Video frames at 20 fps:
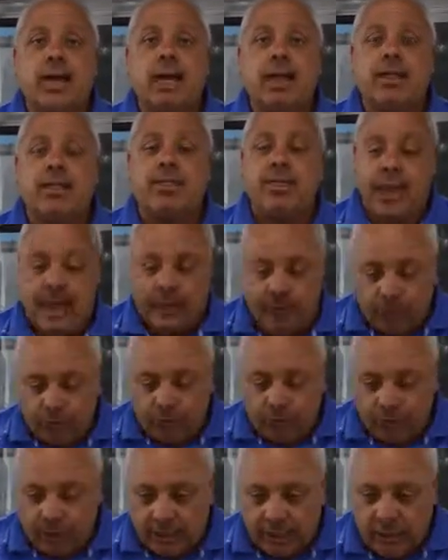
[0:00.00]
Thank you,
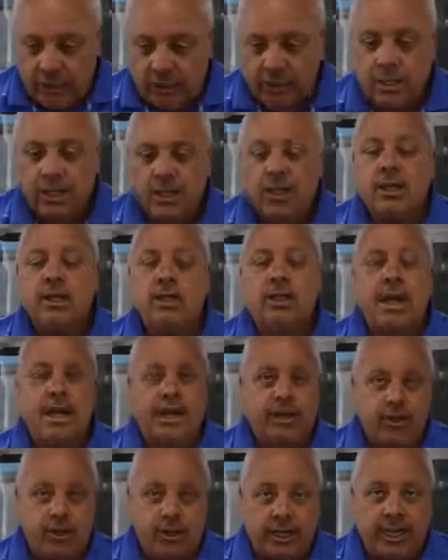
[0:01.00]
Trish.
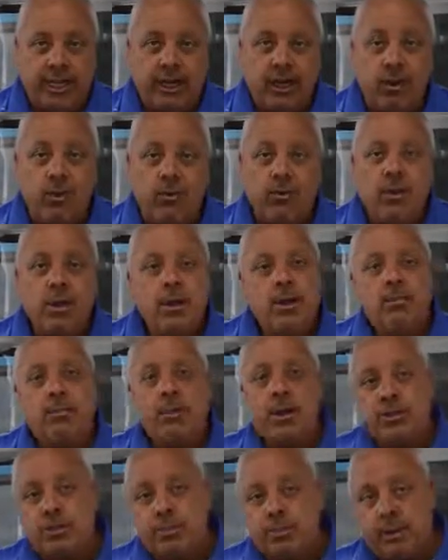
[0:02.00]
Thank you, Leo.
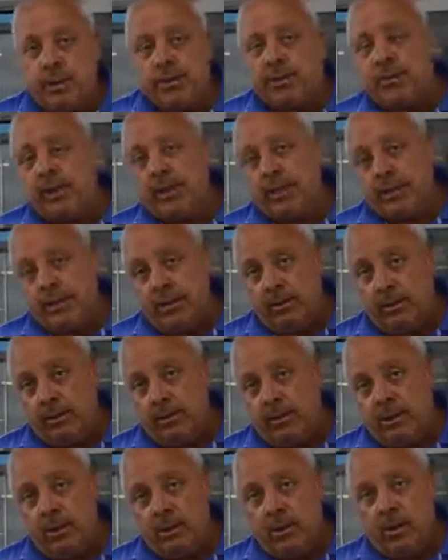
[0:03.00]
But especially
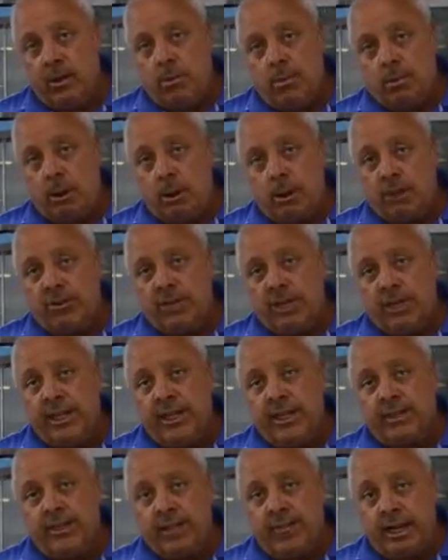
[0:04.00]

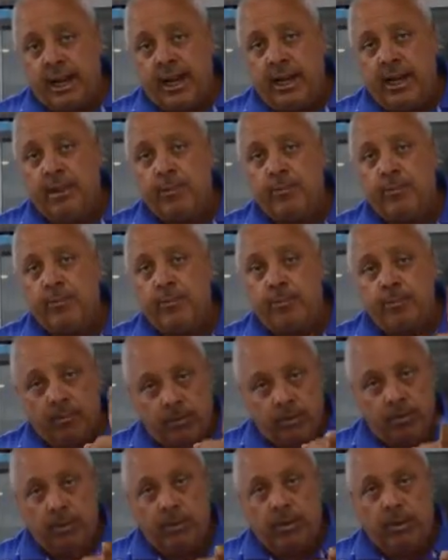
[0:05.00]
Barnsley, Teddy.
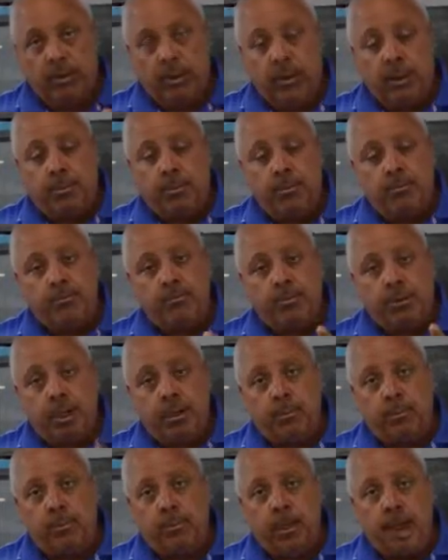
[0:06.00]
Keep
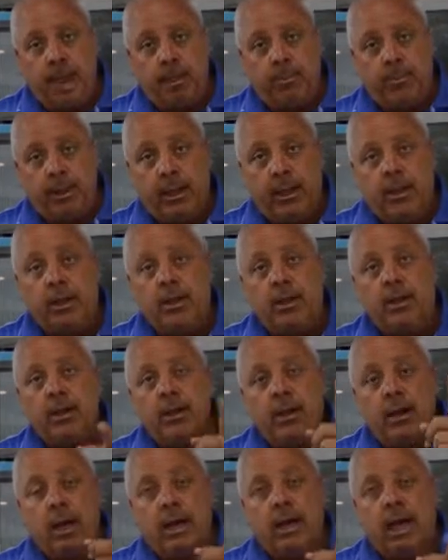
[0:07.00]
them happy.
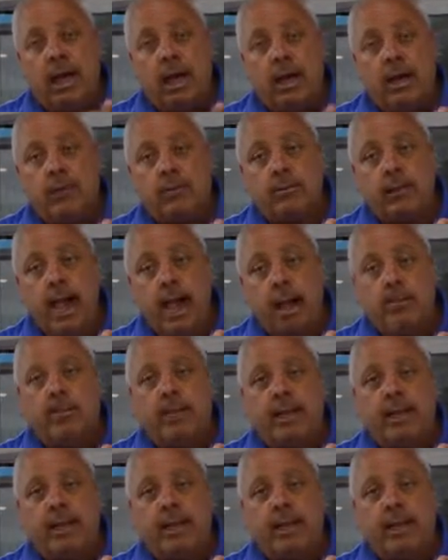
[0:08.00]
Happy